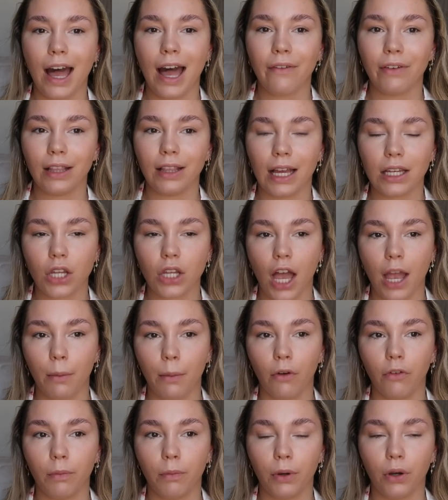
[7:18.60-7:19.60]
having that time
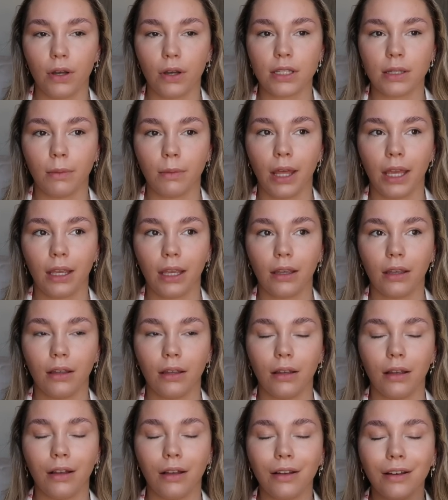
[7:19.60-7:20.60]
off because I'm like,
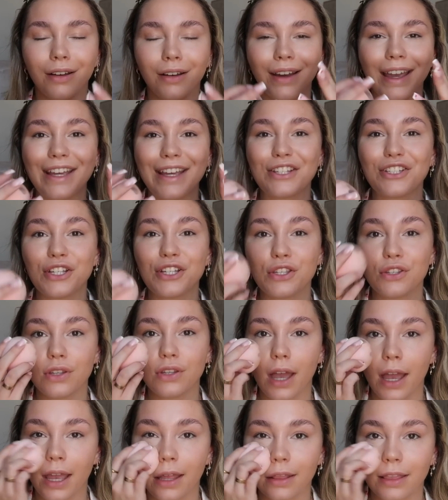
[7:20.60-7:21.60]
oh, it's
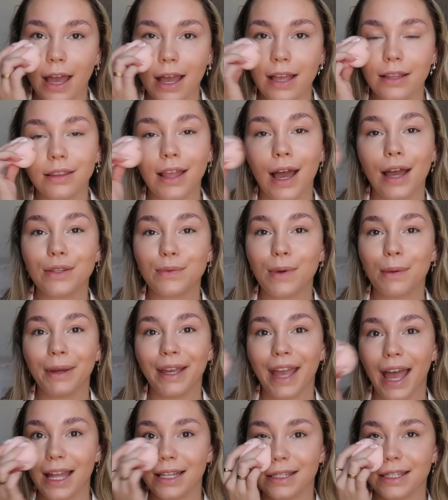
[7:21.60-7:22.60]
just, that's where my
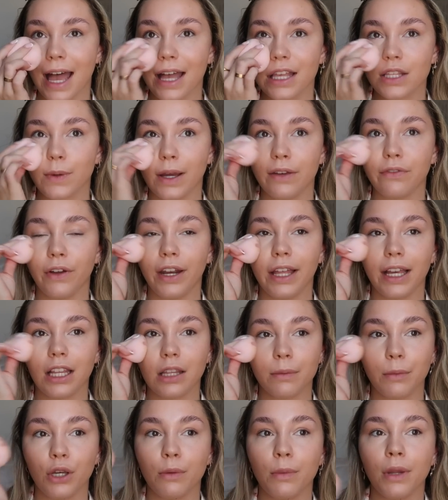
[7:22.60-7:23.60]
head's at. So I feel like at
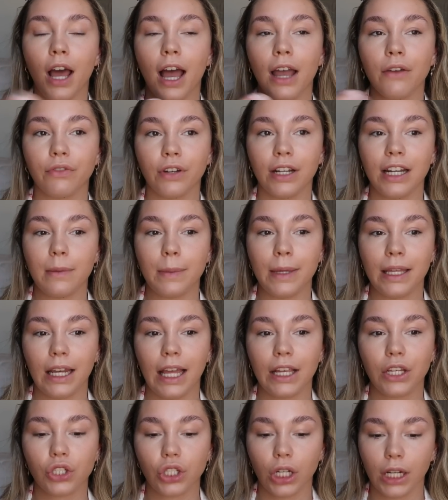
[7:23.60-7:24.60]
the moment I've really been
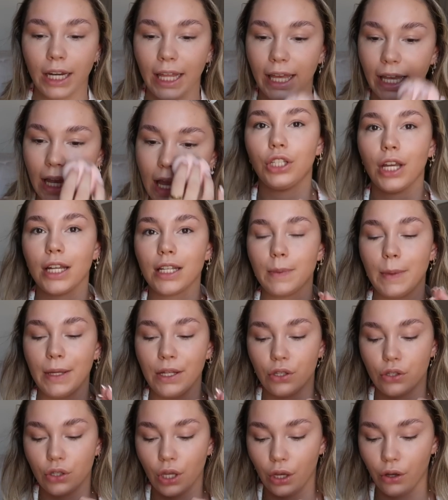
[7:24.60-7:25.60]
like struggling. Jed's
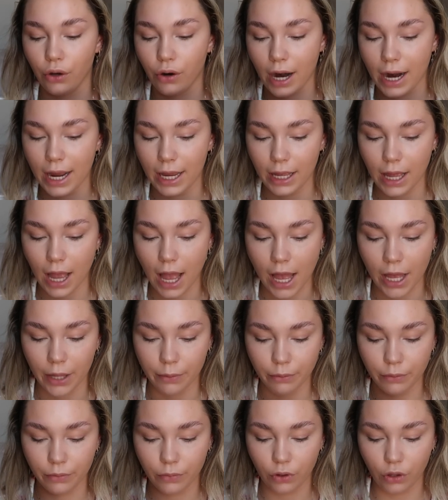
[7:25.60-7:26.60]
been so great
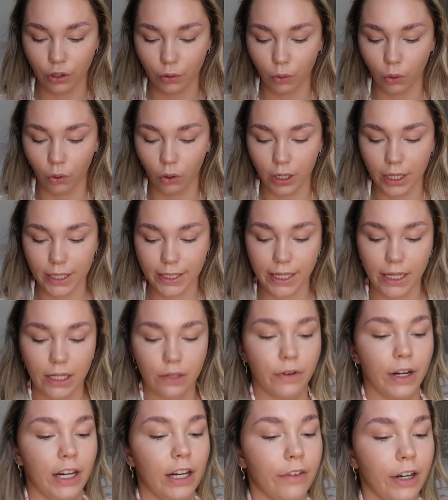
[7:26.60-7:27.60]
through all this.
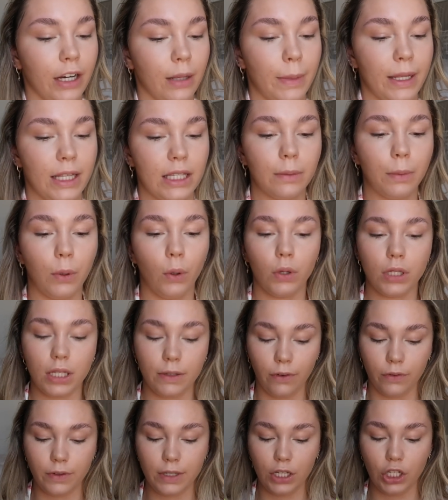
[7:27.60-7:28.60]
He's really, really been
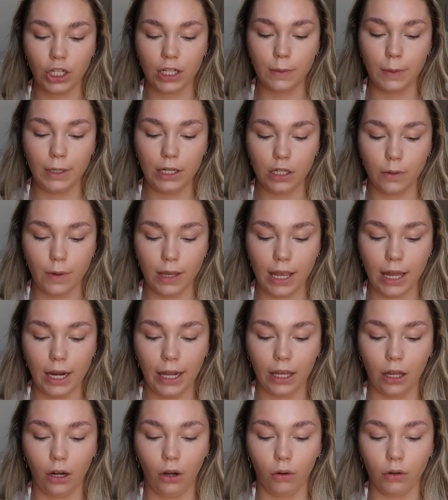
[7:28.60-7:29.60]
supportive. Obviously Jed's been doing it
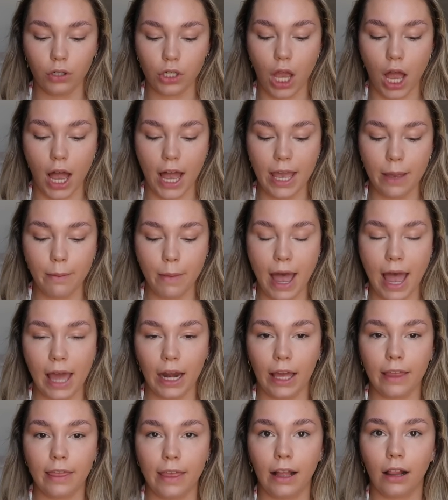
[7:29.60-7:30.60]
like a long time,
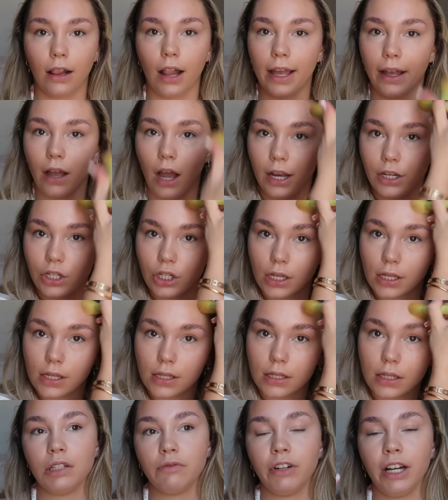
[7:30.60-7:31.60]
and I think like I
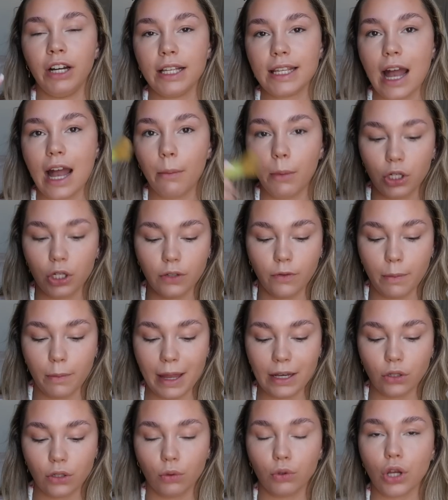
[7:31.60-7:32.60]
just didn't realize how much of a
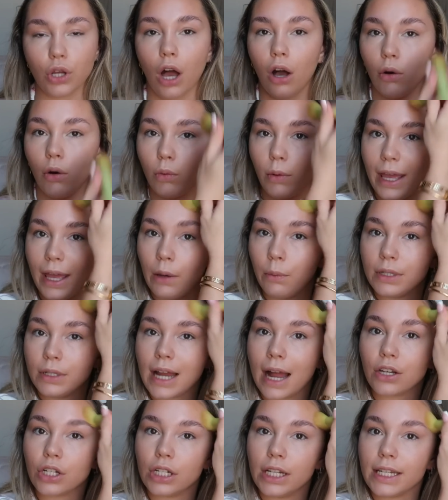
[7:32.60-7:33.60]
mental toll it would
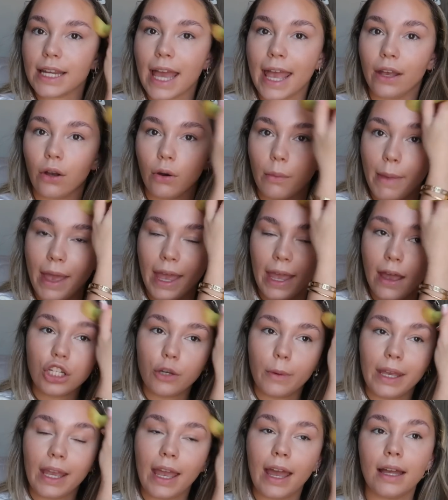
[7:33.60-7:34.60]
actually take on me
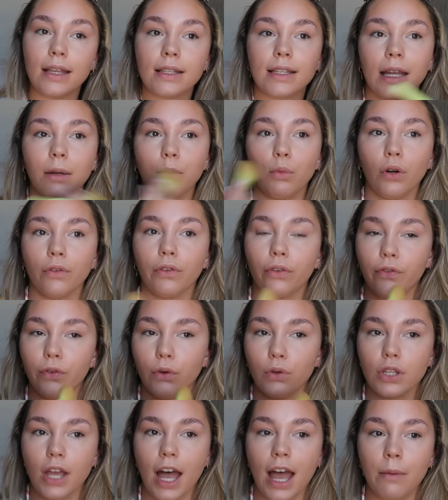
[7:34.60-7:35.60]
doing it as like more of a
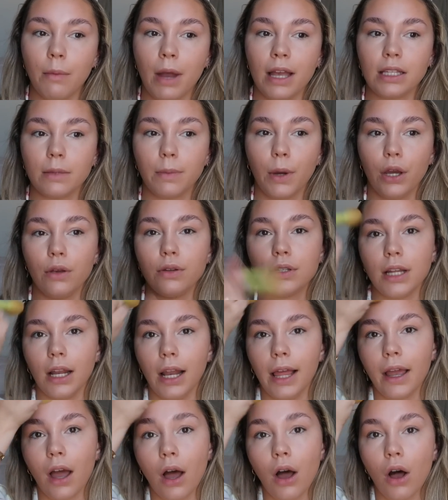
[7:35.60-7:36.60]
full-time as opposed to
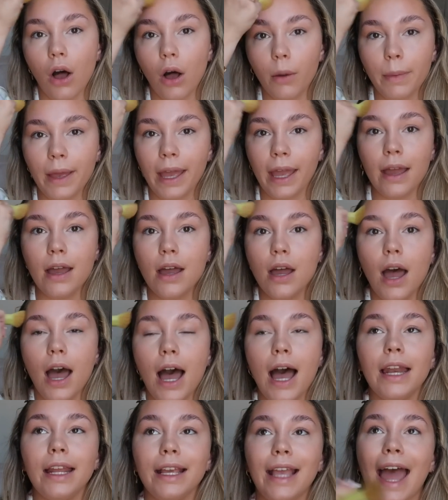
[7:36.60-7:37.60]
like a hobby.
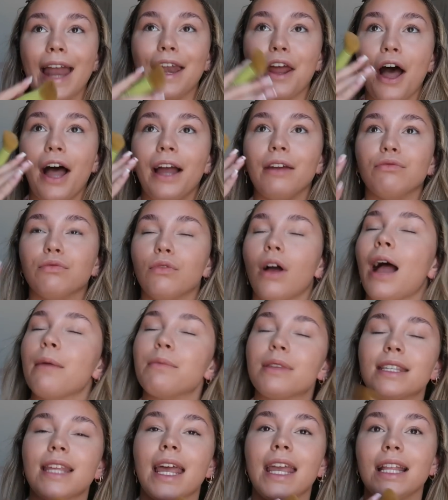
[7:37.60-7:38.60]
And again, I'm
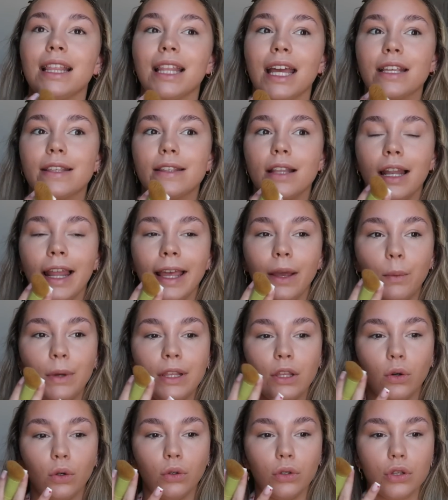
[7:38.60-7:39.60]
saying this like
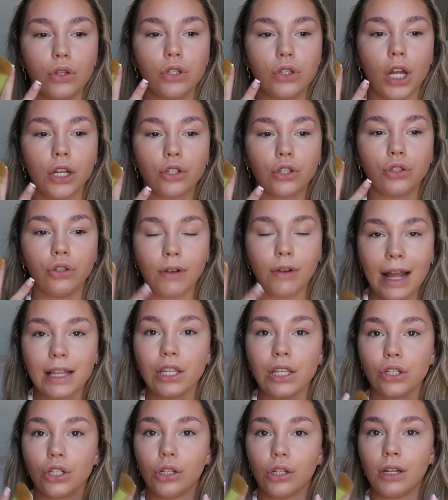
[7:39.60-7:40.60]
with such
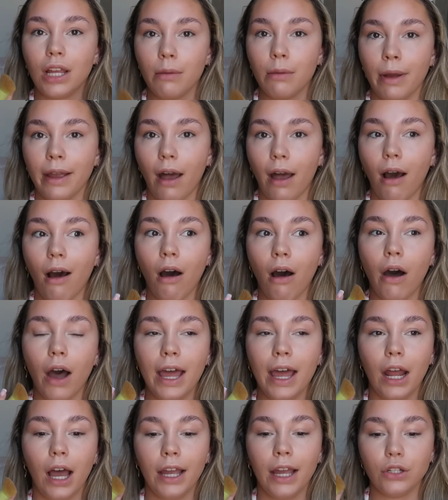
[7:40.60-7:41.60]
gratitude in my heart,
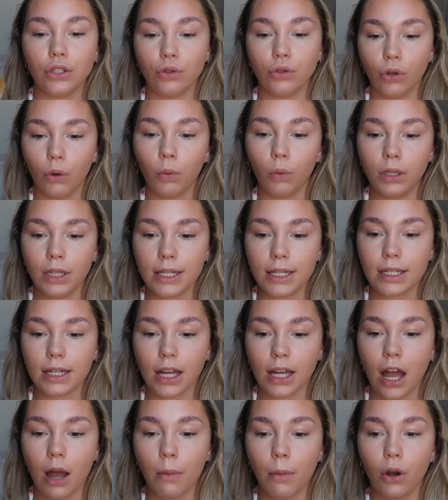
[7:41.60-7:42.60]
and I do not want this to
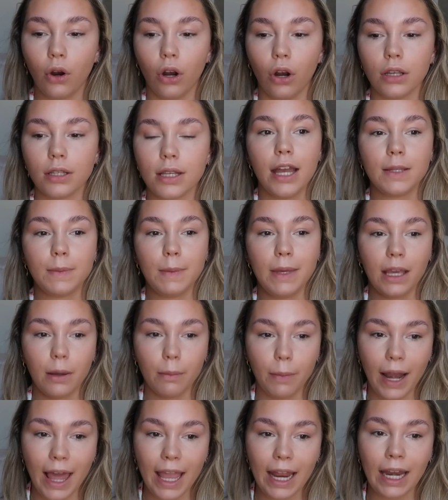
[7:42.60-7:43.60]
come across as me
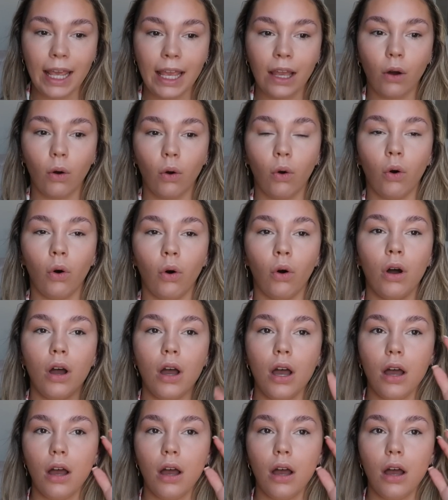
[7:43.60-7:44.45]
complaining or